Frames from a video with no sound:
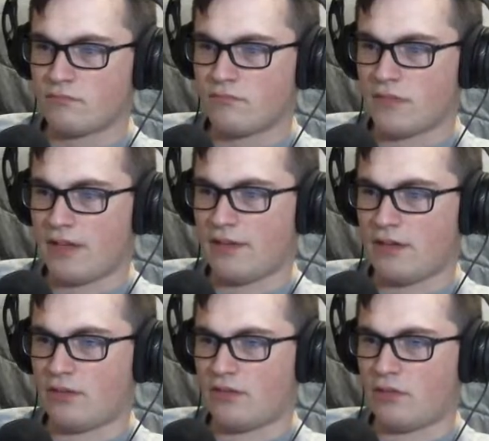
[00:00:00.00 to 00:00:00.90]
Which and
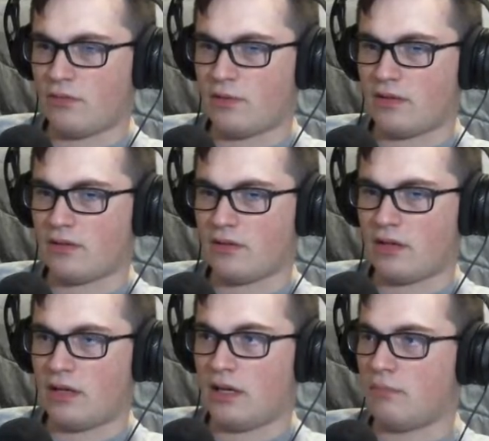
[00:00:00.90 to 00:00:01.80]
one? As soon as we,
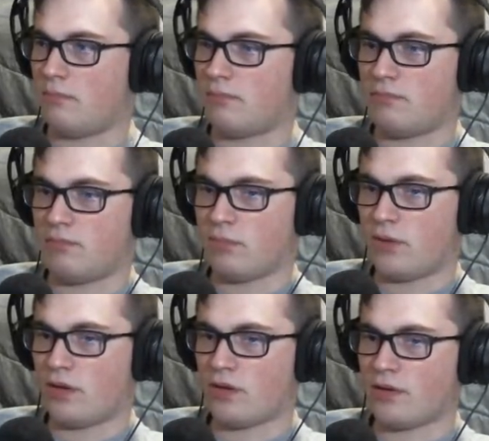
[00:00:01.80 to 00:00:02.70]
uh,
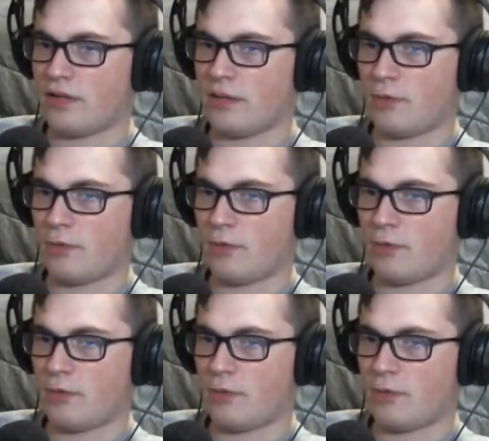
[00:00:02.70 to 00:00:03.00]
currently